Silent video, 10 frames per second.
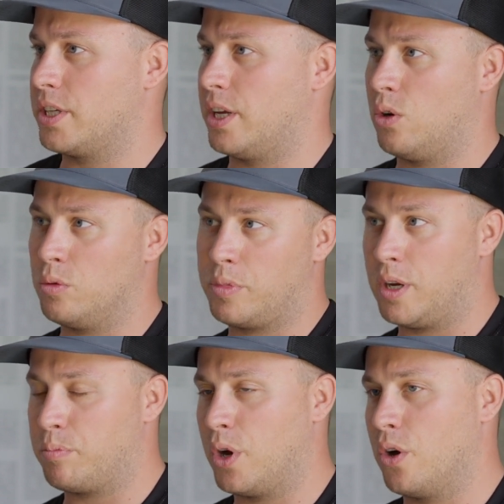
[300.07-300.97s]
He had an old beat
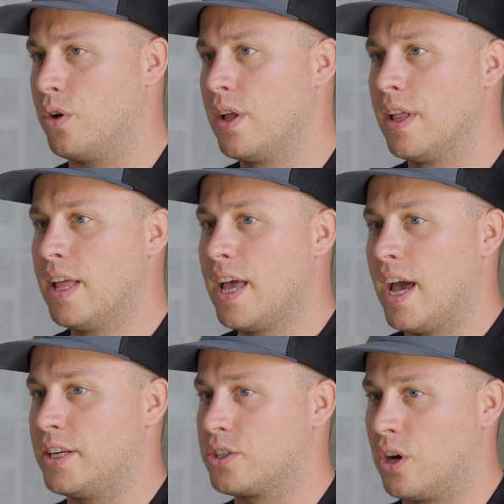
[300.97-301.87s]
up boat,
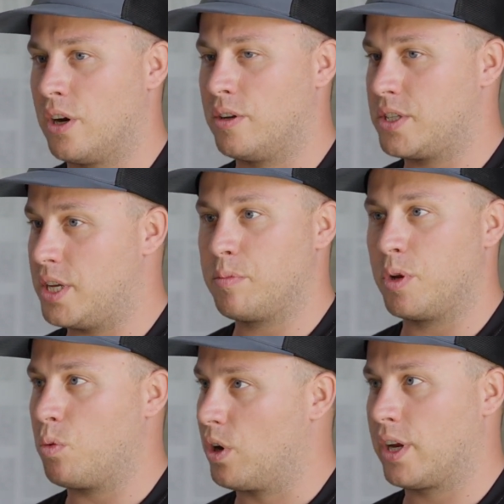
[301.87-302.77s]
and he started seeing
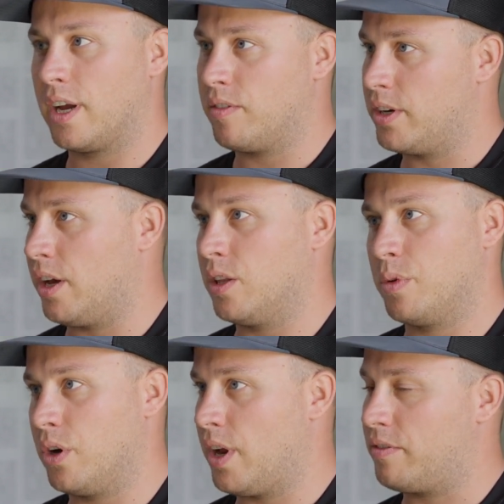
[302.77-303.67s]
me working every day on the
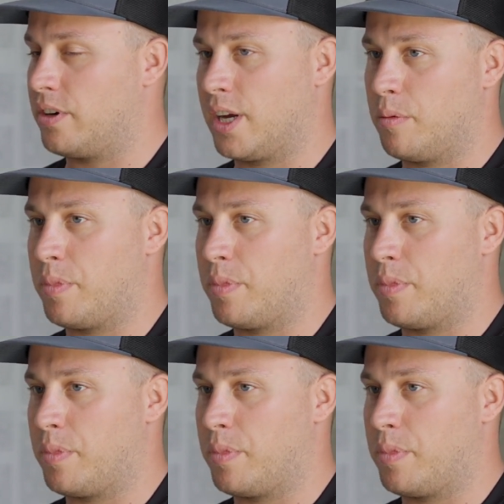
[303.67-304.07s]
boat after I got